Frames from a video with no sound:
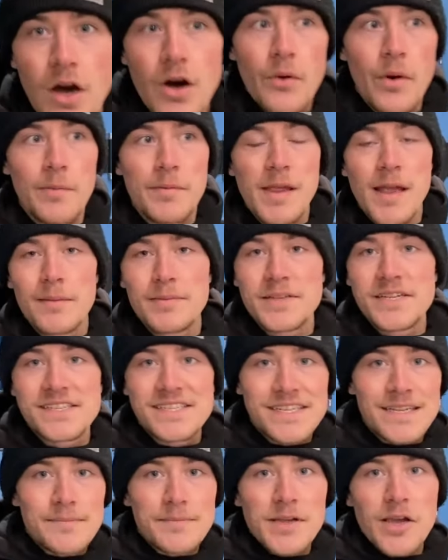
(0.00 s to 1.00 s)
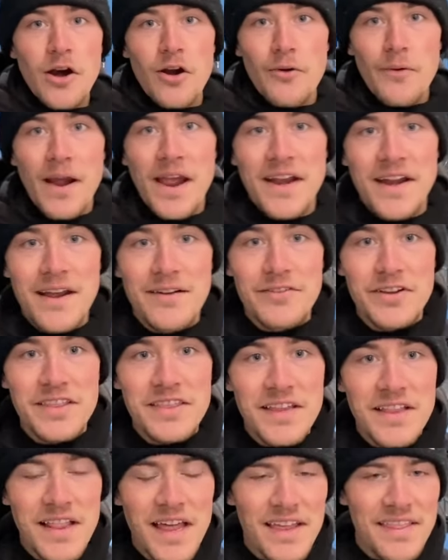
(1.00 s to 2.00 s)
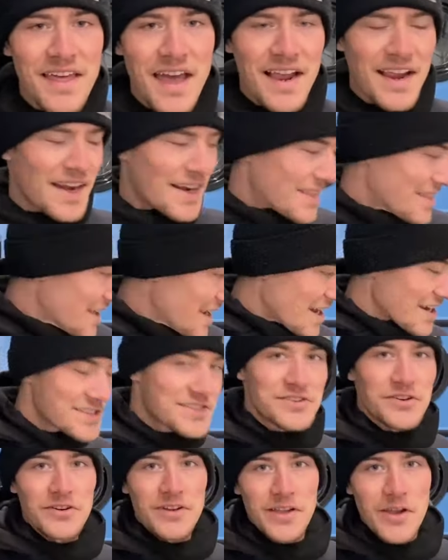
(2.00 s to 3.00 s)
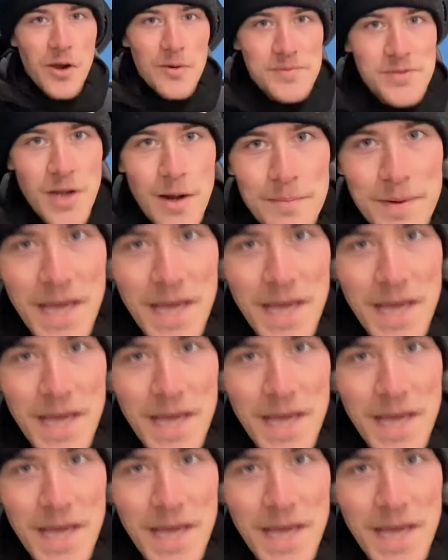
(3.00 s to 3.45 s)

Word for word: y'all will be able to see me all right and everything like that kind of thing. I certainly hope so. I'm